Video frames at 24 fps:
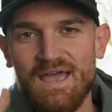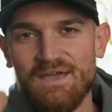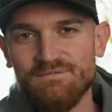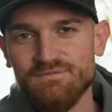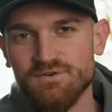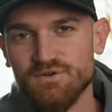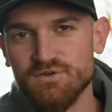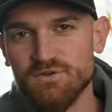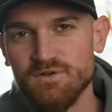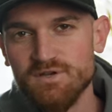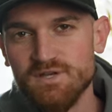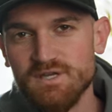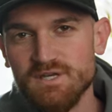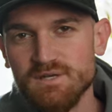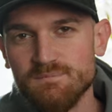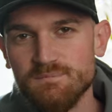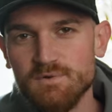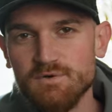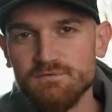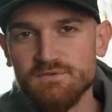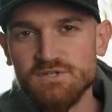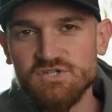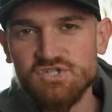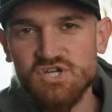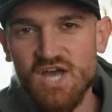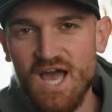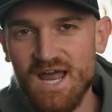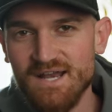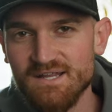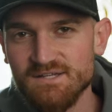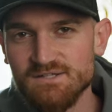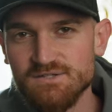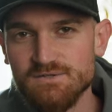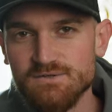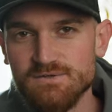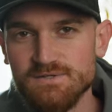If you're looking to move to
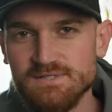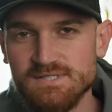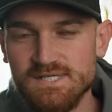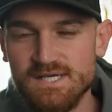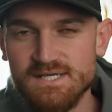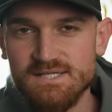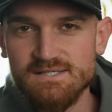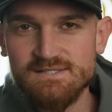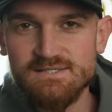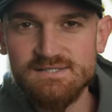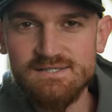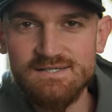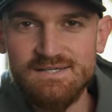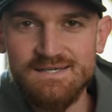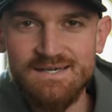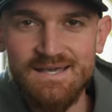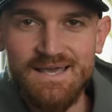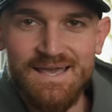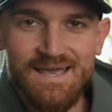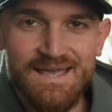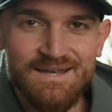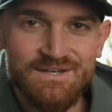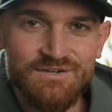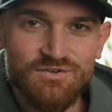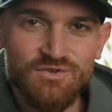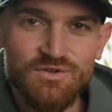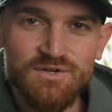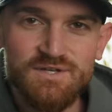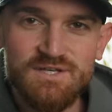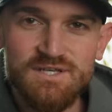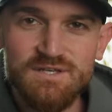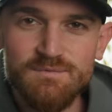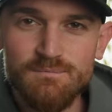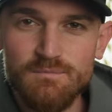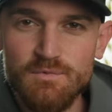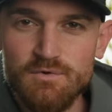Chattanooga, Tennessee, and you're
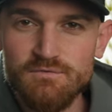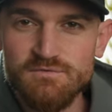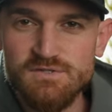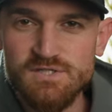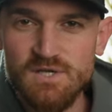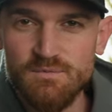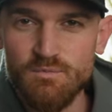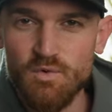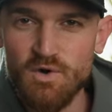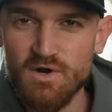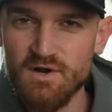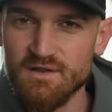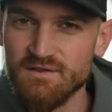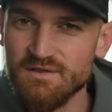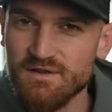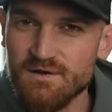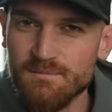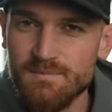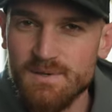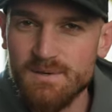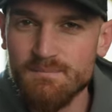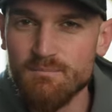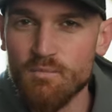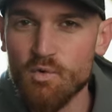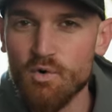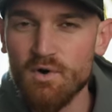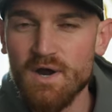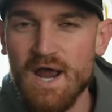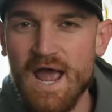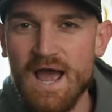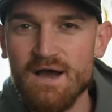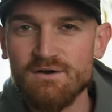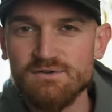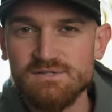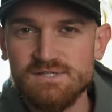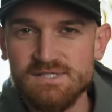looking to move somewhere a little bit more
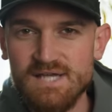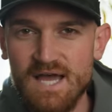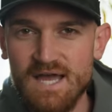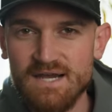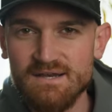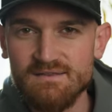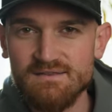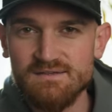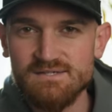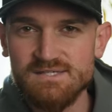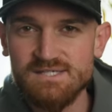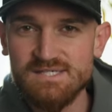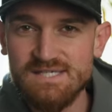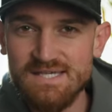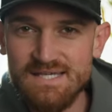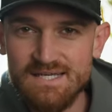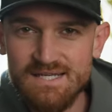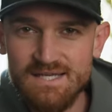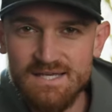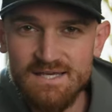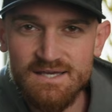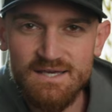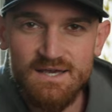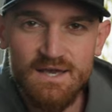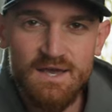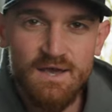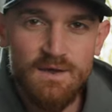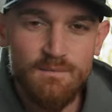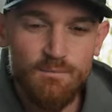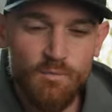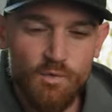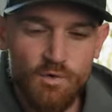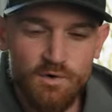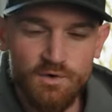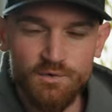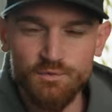outside of the city,
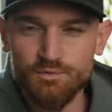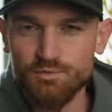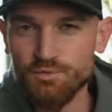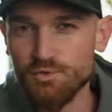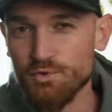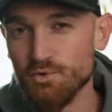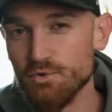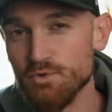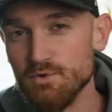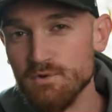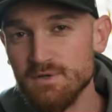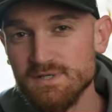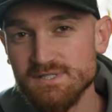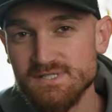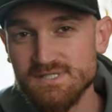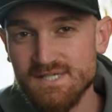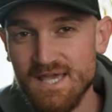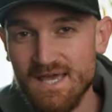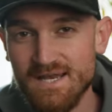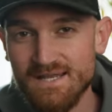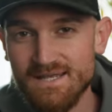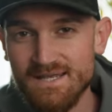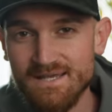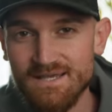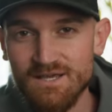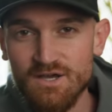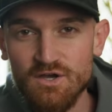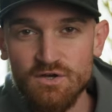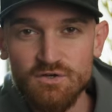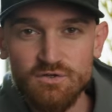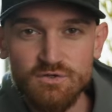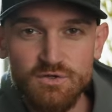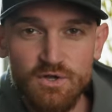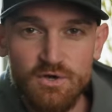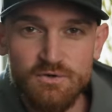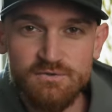more in a rural setting,
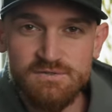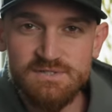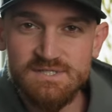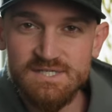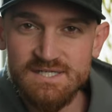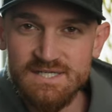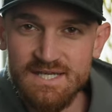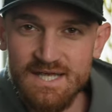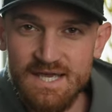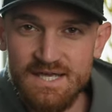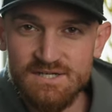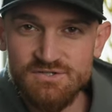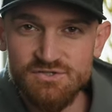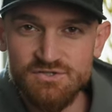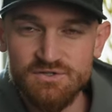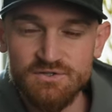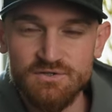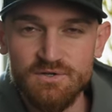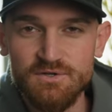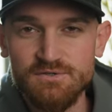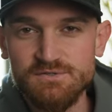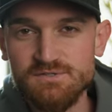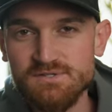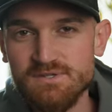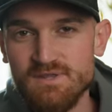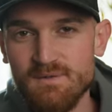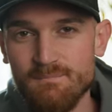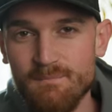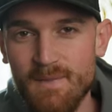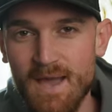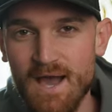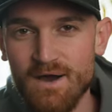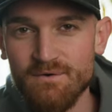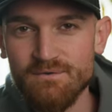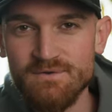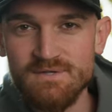close to nature, close to the
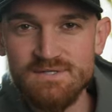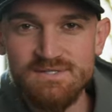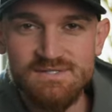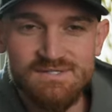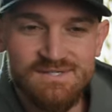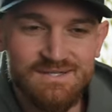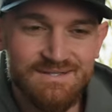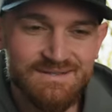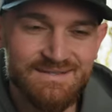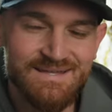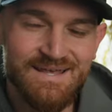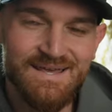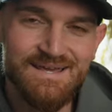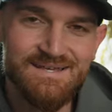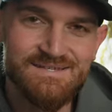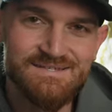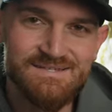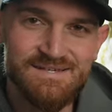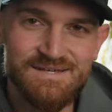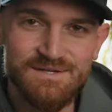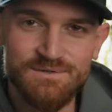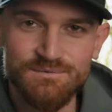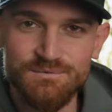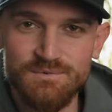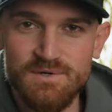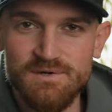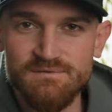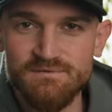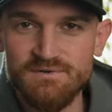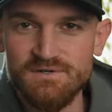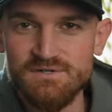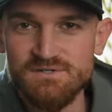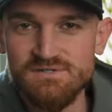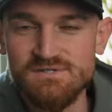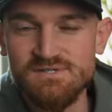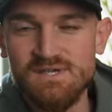mountains, lakes, and
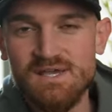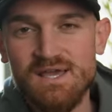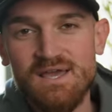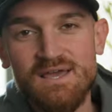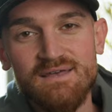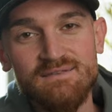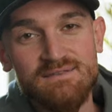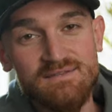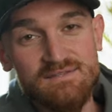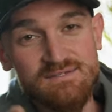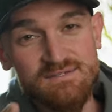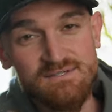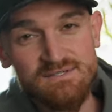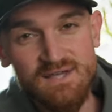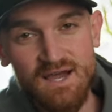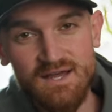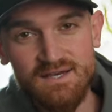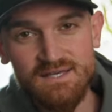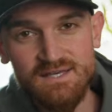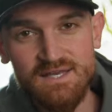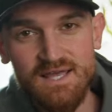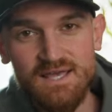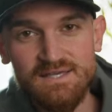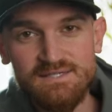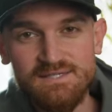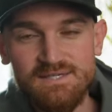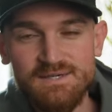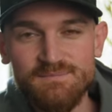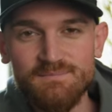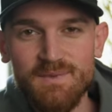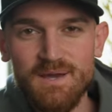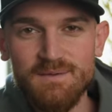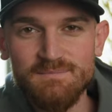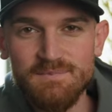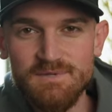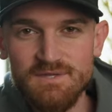rivers, then Soddy Daisy
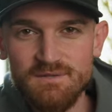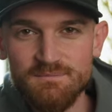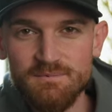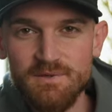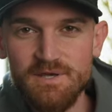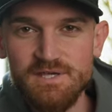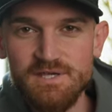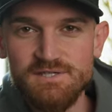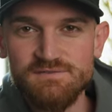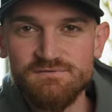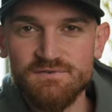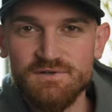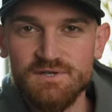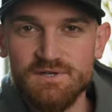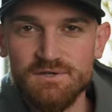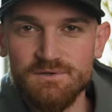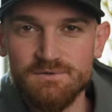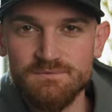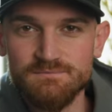might be the place for you.